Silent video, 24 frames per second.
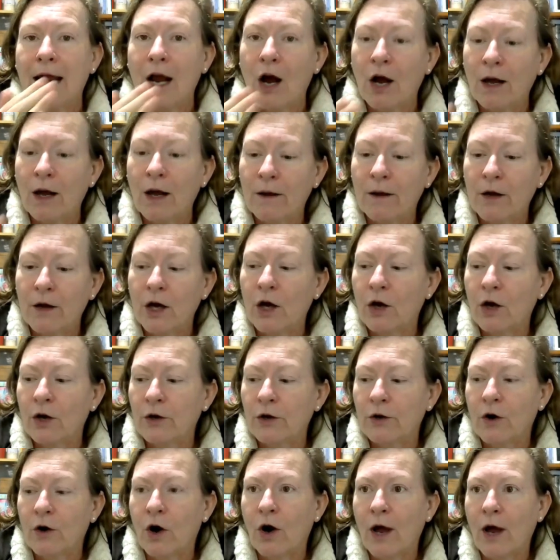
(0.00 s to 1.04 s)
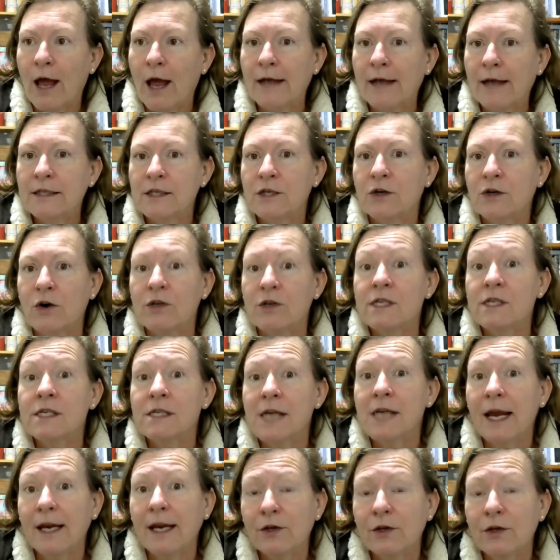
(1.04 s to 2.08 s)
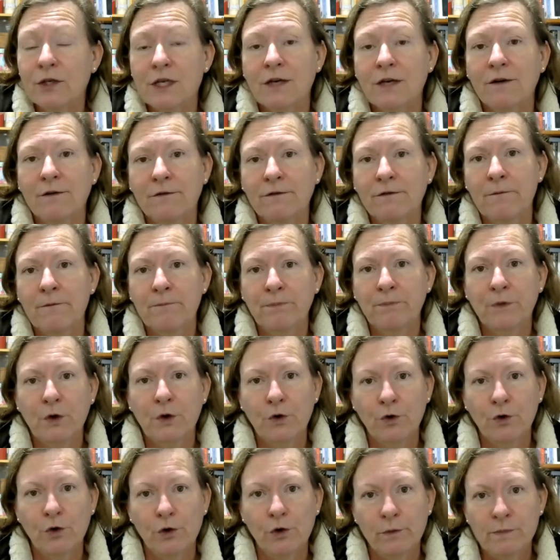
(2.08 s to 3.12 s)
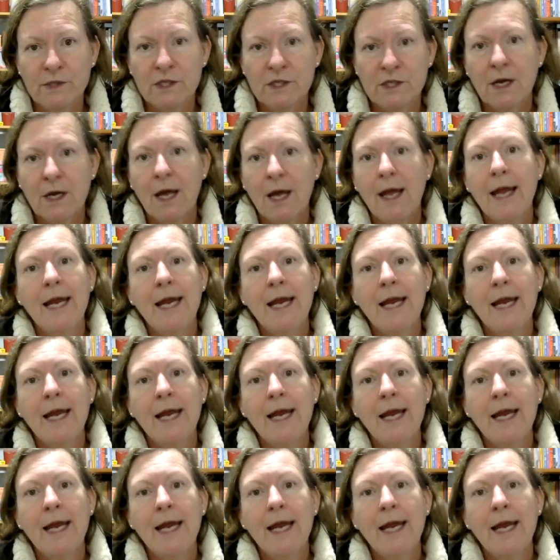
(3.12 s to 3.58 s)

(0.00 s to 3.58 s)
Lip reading: at consecutive groups,